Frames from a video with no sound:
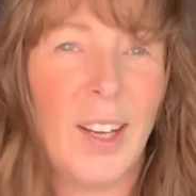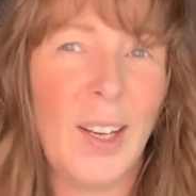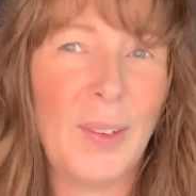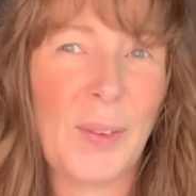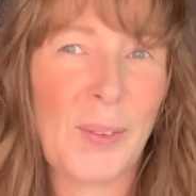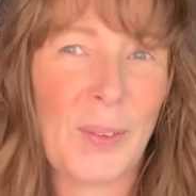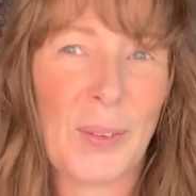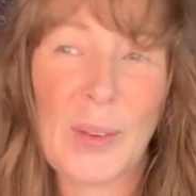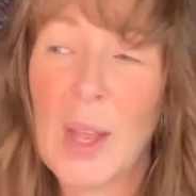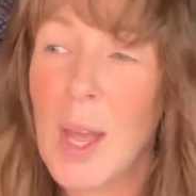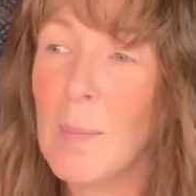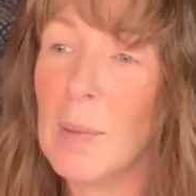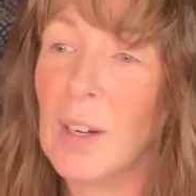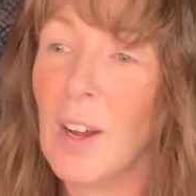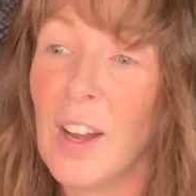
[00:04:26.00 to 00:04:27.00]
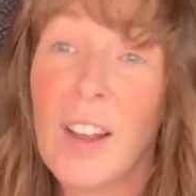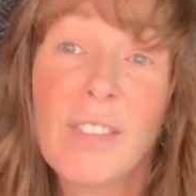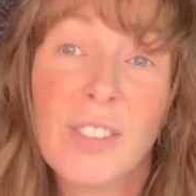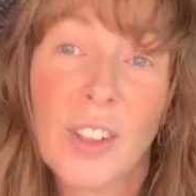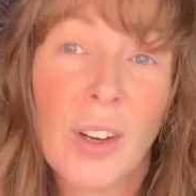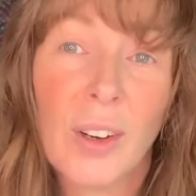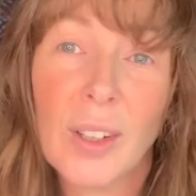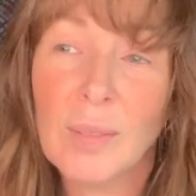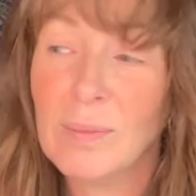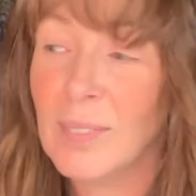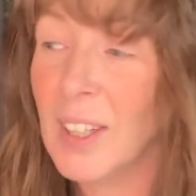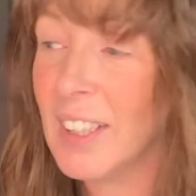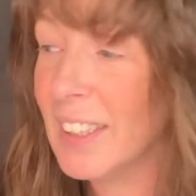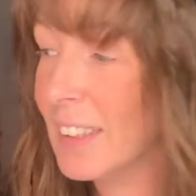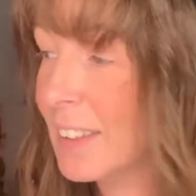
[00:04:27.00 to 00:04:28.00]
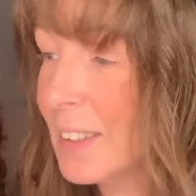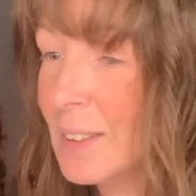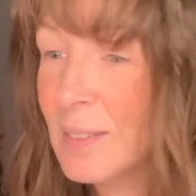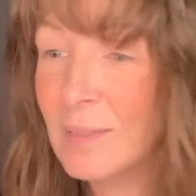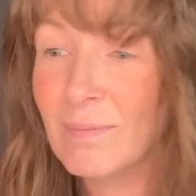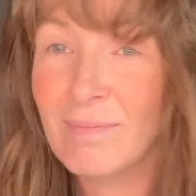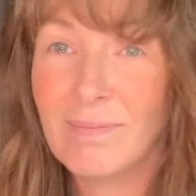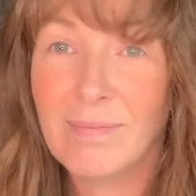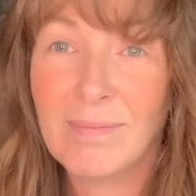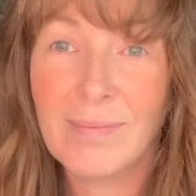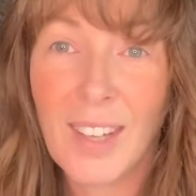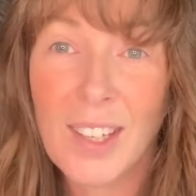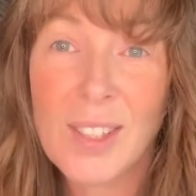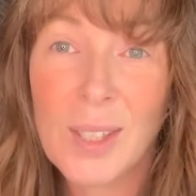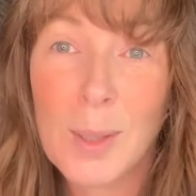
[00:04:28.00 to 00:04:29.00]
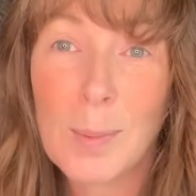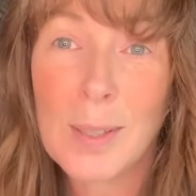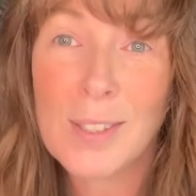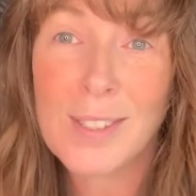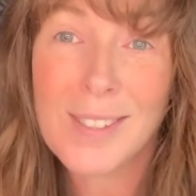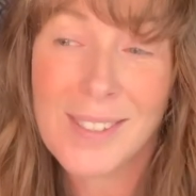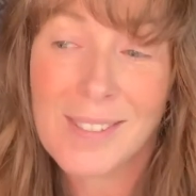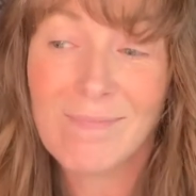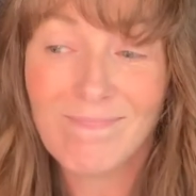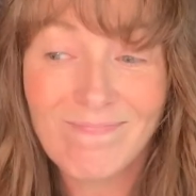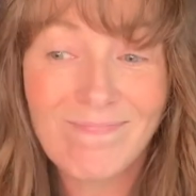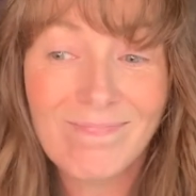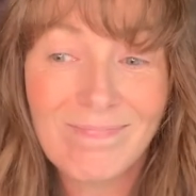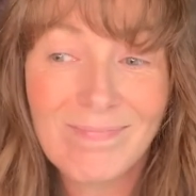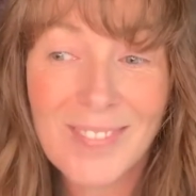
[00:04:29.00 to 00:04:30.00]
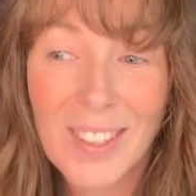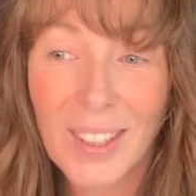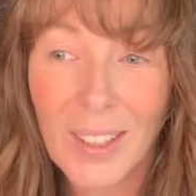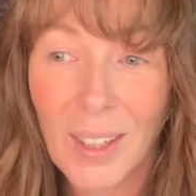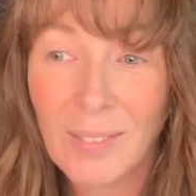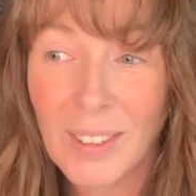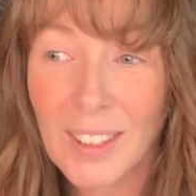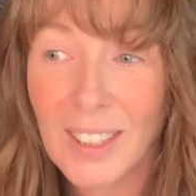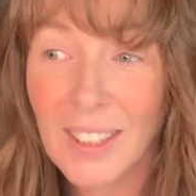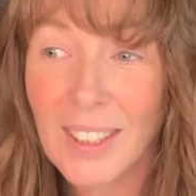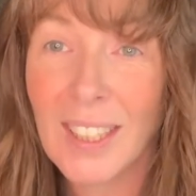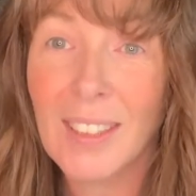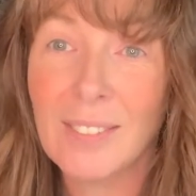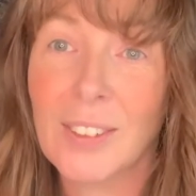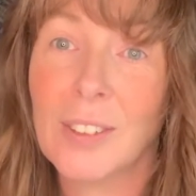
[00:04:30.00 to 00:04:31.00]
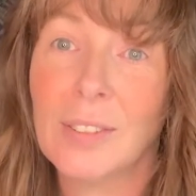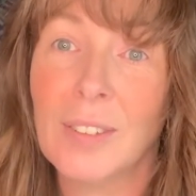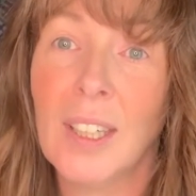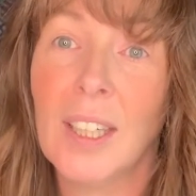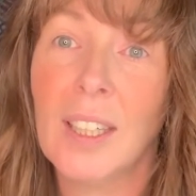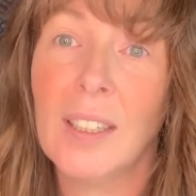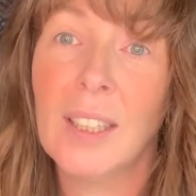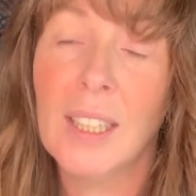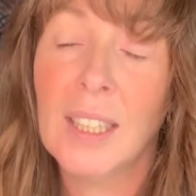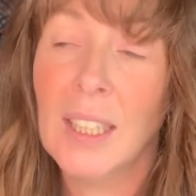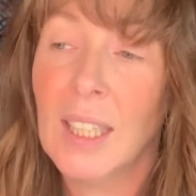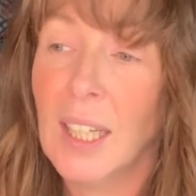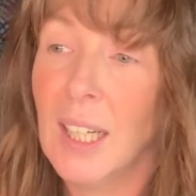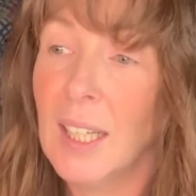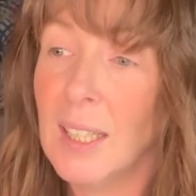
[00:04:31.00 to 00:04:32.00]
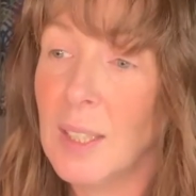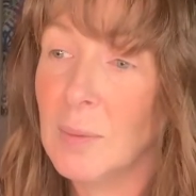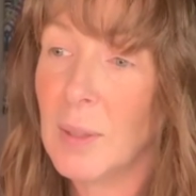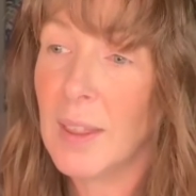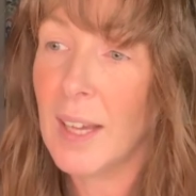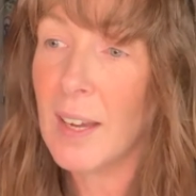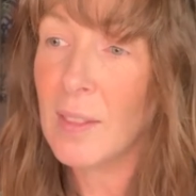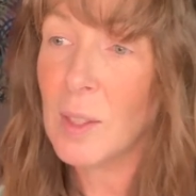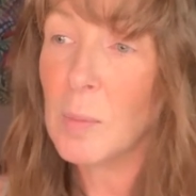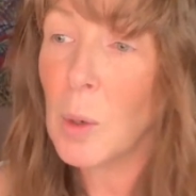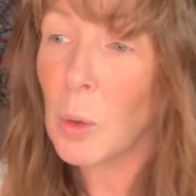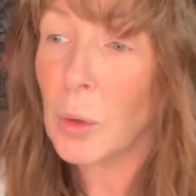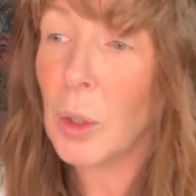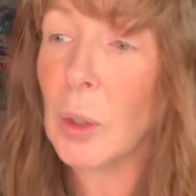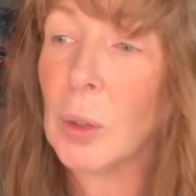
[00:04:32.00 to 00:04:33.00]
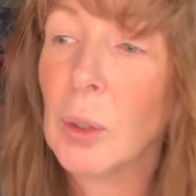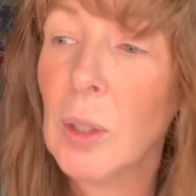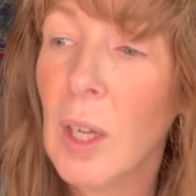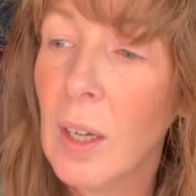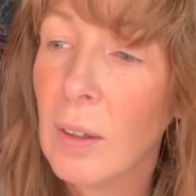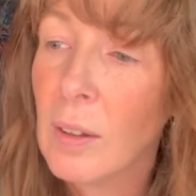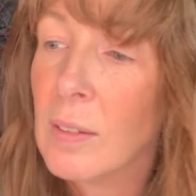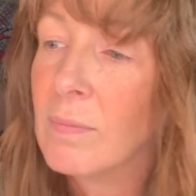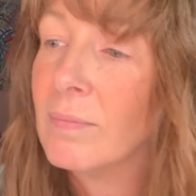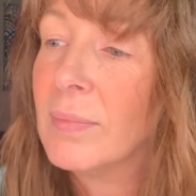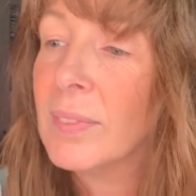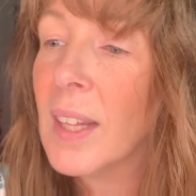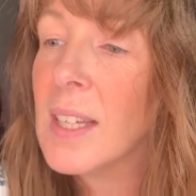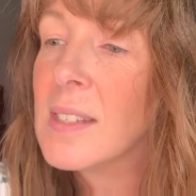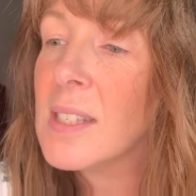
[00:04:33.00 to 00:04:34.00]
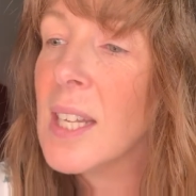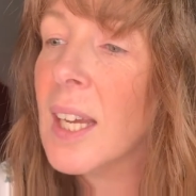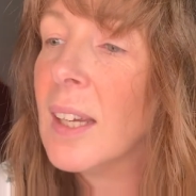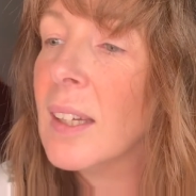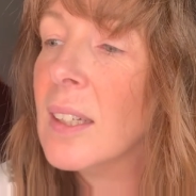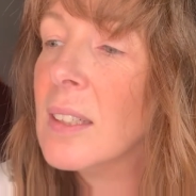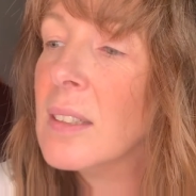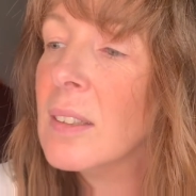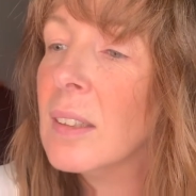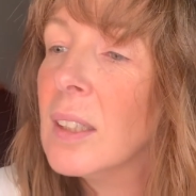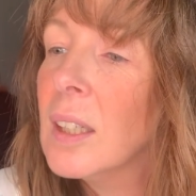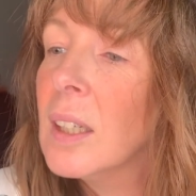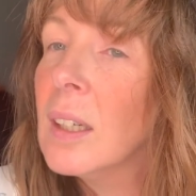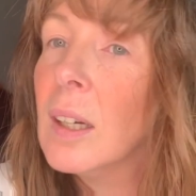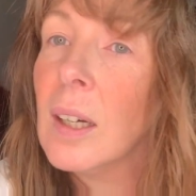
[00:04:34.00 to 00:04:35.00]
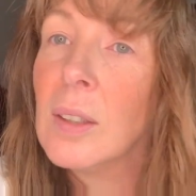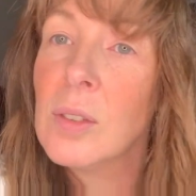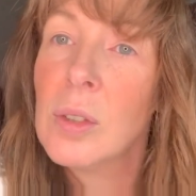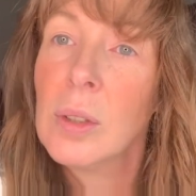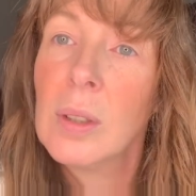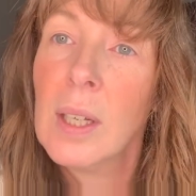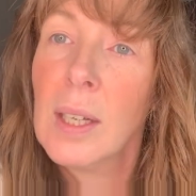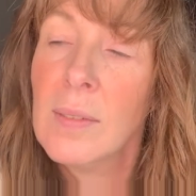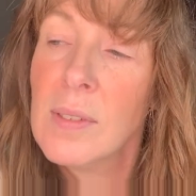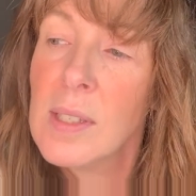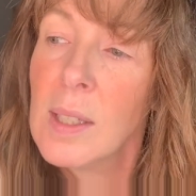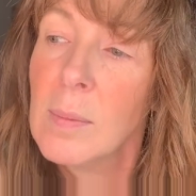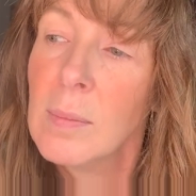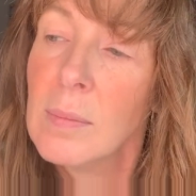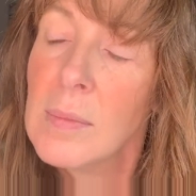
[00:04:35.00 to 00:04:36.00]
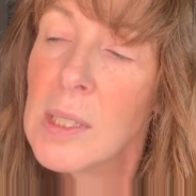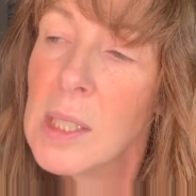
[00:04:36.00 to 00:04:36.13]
I don't know, but I forgot my eyeshadow brushes. So I'm not going to get real far uh, without them. Although, that said, I do have some